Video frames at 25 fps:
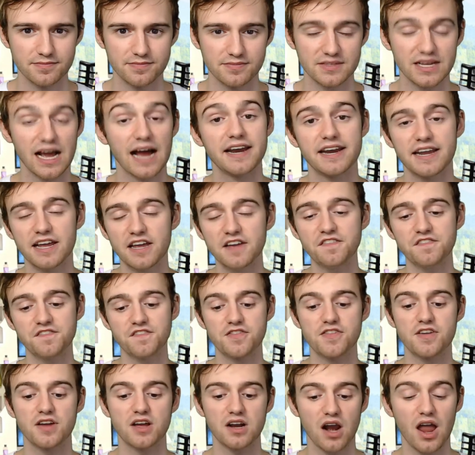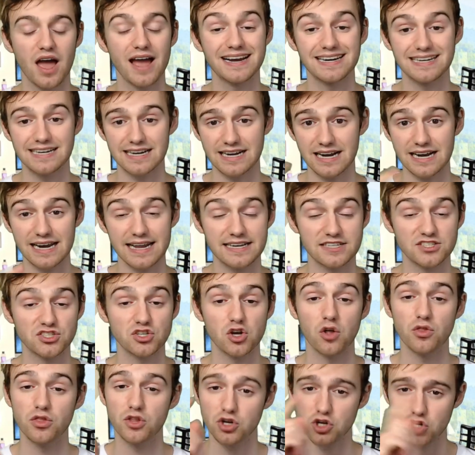And if the client clicks on
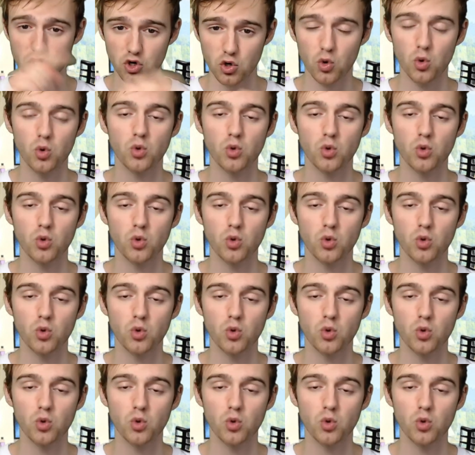the Call